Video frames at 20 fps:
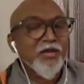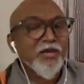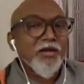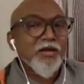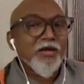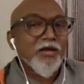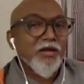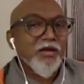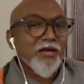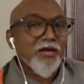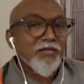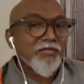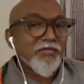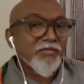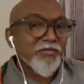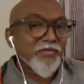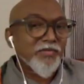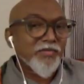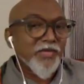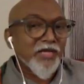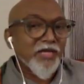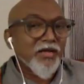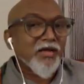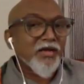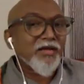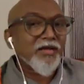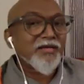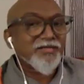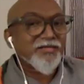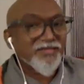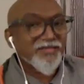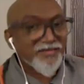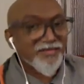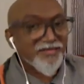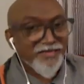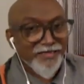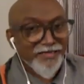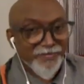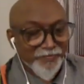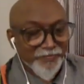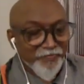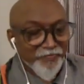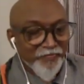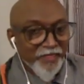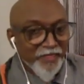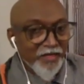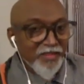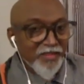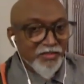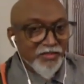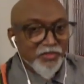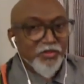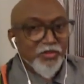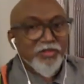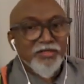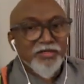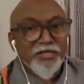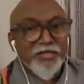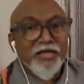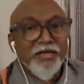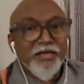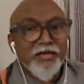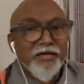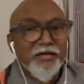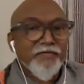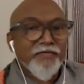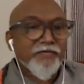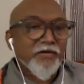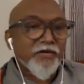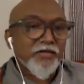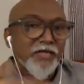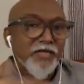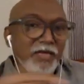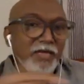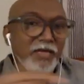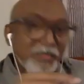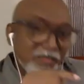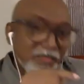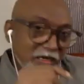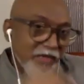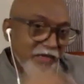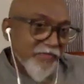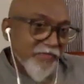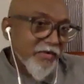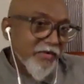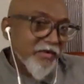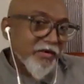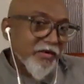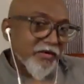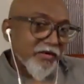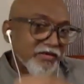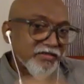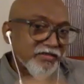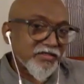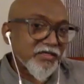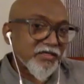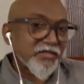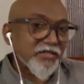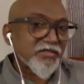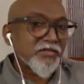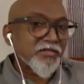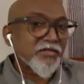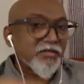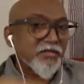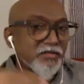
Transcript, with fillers: um, Sydney. So the kind of uh, that travel research.